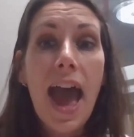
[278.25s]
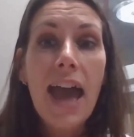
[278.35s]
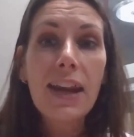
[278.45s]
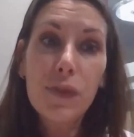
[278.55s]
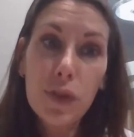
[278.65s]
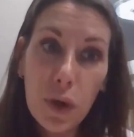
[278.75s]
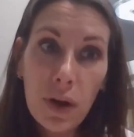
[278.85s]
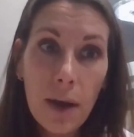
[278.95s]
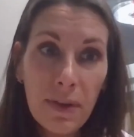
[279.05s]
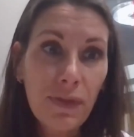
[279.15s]
And if you don't
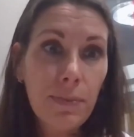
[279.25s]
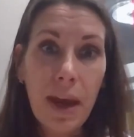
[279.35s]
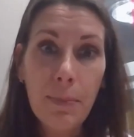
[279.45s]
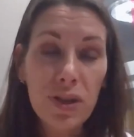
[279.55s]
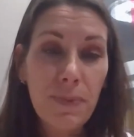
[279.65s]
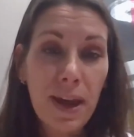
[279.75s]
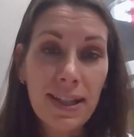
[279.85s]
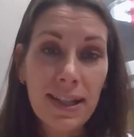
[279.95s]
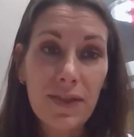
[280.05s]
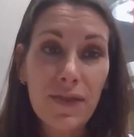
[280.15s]
come at it from that
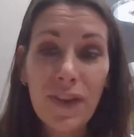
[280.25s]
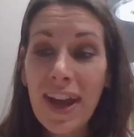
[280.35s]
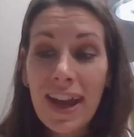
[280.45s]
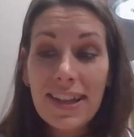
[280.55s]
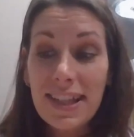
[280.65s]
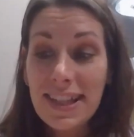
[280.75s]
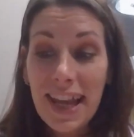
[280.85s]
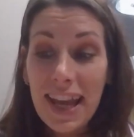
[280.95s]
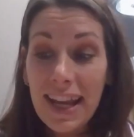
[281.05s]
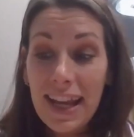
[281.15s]
perspective, as they
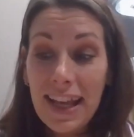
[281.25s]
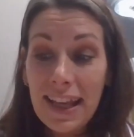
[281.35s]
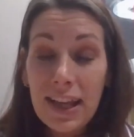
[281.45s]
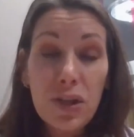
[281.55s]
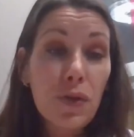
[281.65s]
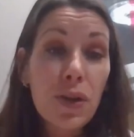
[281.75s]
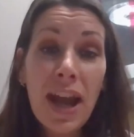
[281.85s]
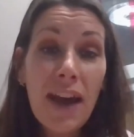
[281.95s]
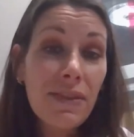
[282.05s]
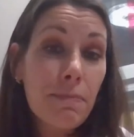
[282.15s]
say, you can
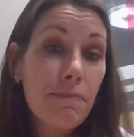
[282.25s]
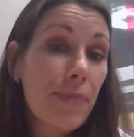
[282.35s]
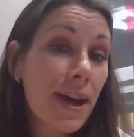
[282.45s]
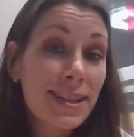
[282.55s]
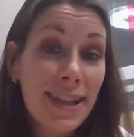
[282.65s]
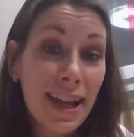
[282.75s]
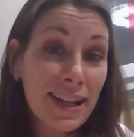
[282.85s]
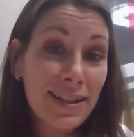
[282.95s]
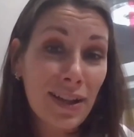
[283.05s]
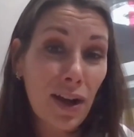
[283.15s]
have the best
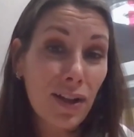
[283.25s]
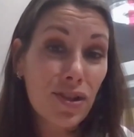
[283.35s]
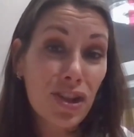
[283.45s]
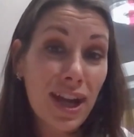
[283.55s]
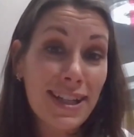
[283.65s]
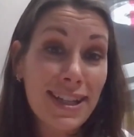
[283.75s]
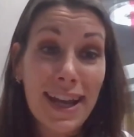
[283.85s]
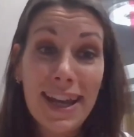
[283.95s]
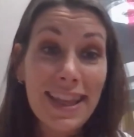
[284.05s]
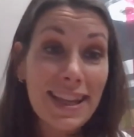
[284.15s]
technology
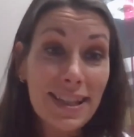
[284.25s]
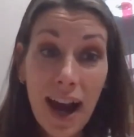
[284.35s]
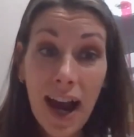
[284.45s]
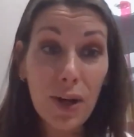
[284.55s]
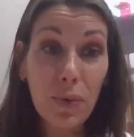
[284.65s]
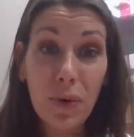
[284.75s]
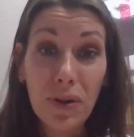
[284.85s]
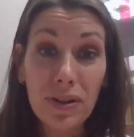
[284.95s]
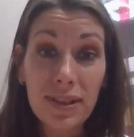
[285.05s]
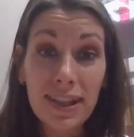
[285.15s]
idea in the entire
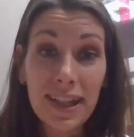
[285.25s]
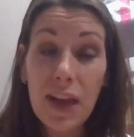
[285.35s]
world.